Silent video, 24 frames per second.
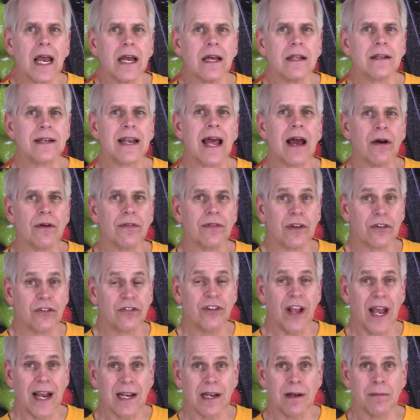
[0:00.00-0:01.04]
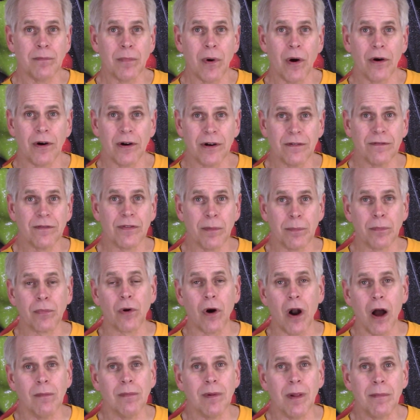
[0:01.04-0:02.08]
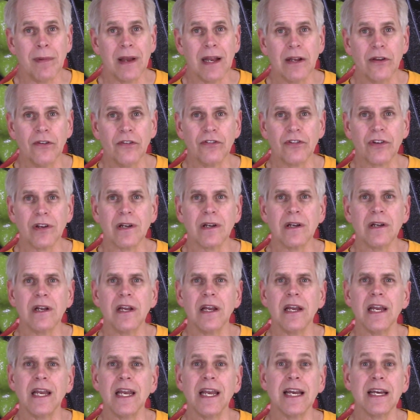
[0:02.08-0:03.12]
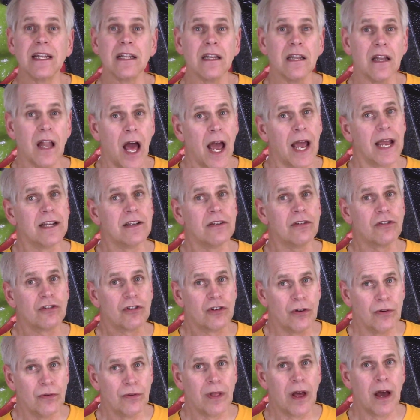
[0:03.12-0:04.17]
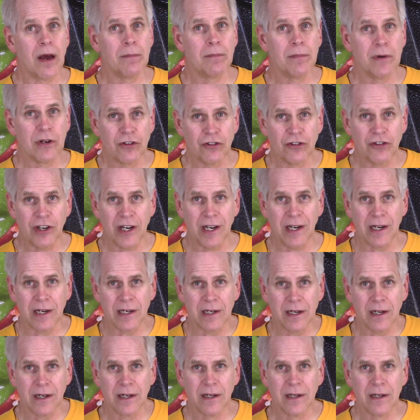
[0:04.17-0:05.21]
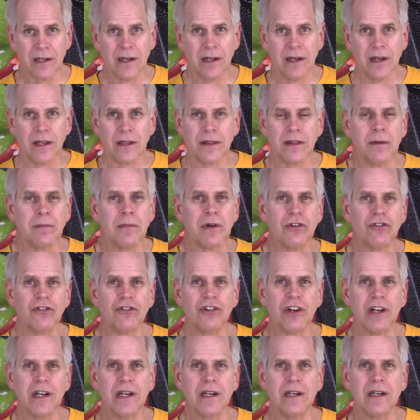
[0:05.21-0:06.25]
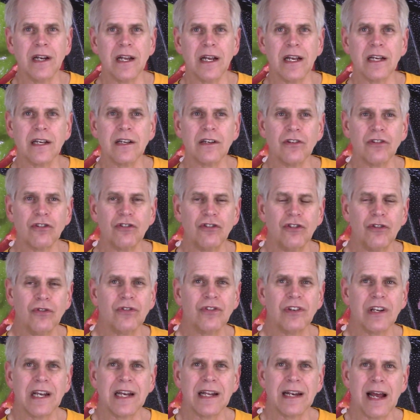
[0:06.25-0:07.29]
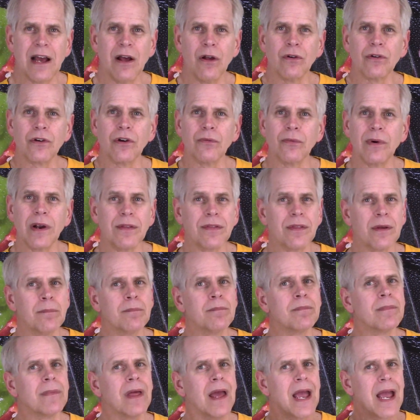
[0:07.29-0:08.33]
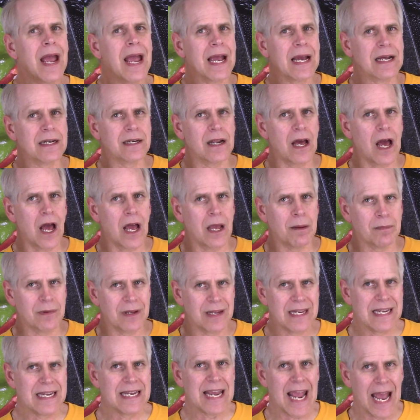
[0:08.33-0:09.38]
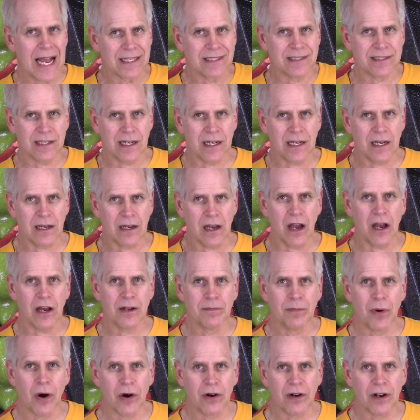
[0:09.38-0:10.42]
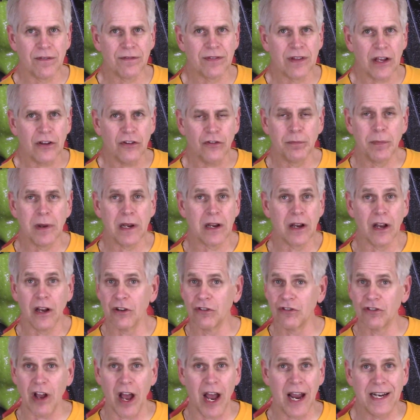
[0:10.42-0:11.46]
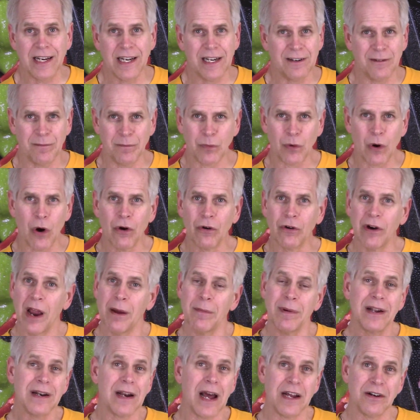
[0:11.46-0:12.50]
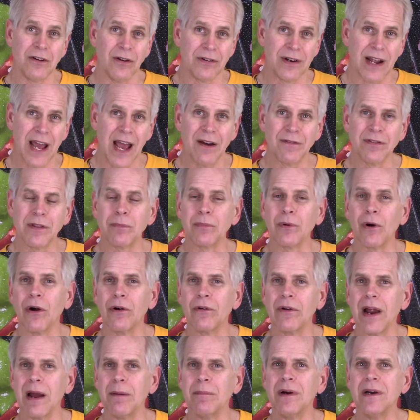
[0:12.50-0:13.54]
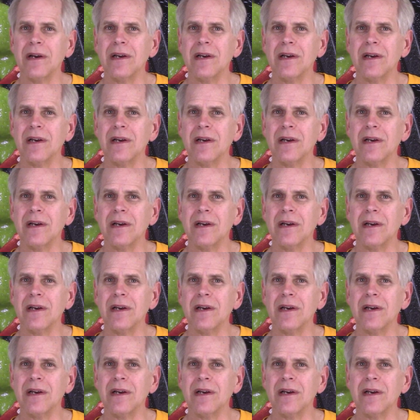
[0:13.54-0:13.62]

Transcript: Now, the second part of the problem is, it lies to the machine. The machine is using an algorithm, and I'm guessing on part of this because I didn't program it, I don't have the program,